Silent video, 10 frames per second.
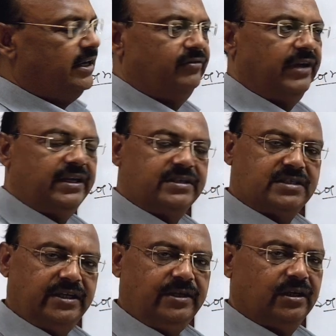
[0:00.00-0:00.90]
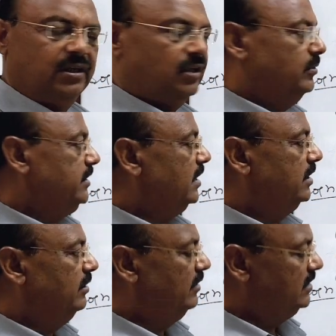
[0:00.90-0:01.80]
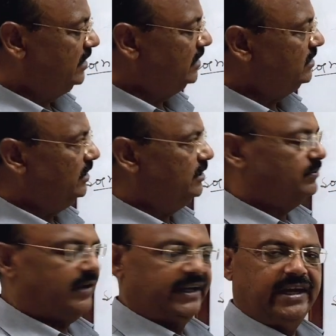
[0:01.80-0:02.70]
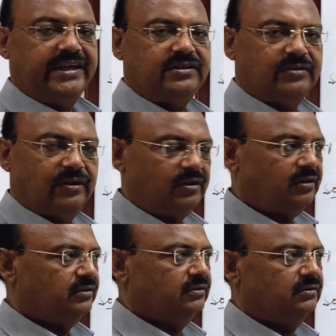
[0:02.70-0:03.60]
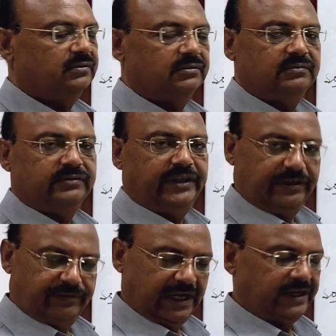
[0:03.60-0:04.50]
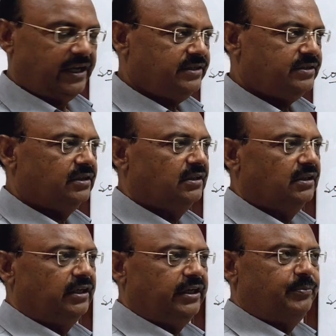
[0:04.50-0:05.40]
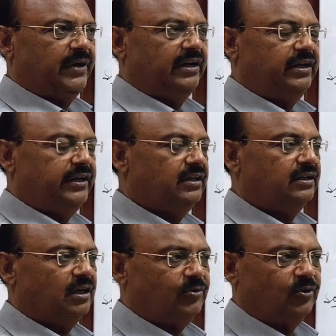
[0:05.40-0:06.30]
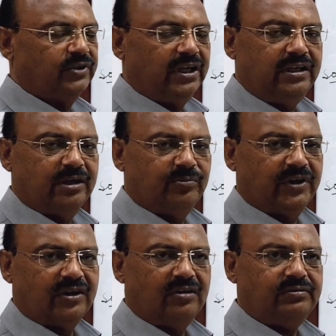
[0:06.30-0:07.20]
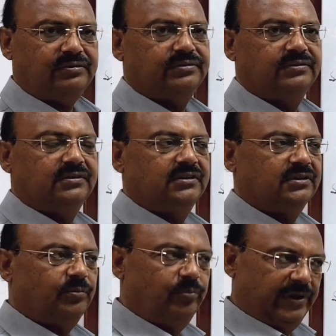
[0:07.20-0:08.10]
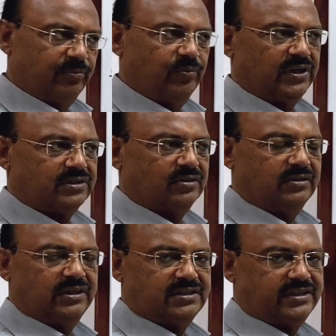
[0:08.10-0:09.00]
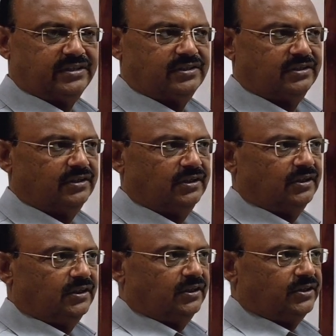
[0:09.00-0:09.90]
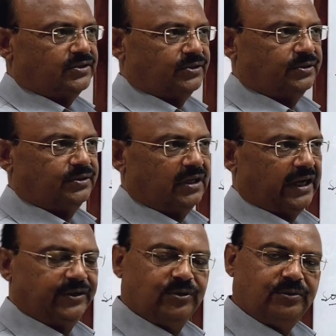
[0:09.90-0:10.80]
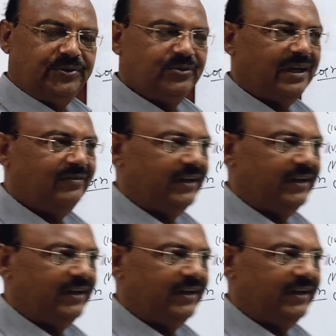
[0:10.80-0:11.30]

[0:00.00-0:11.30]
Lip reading: very easily whether a given set is finite or infinite depending upon the number of members on the set. So I hope you have